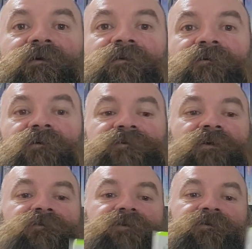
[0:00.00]

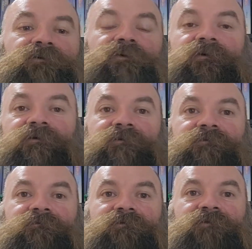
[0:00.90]
Darksiders 2,
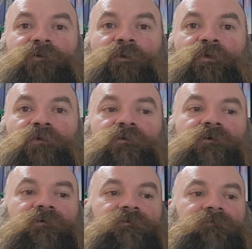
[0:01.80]
a little bit more
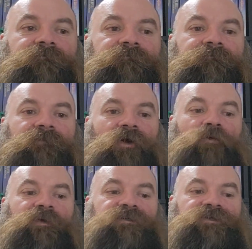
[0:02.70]

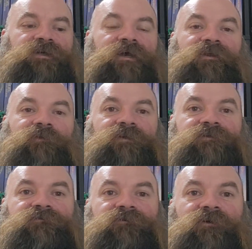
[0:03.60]
RPG
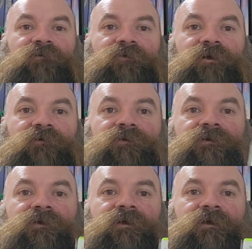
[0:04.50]
elements, running around,
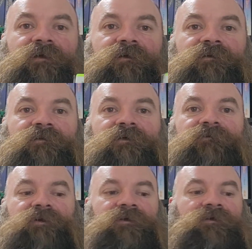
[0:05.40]

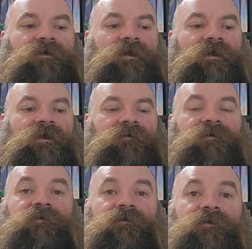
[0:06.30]
leveling, and
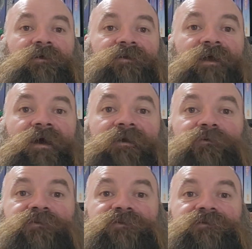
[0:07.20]
collecting
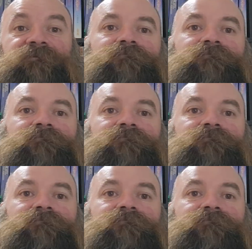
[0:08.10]
items.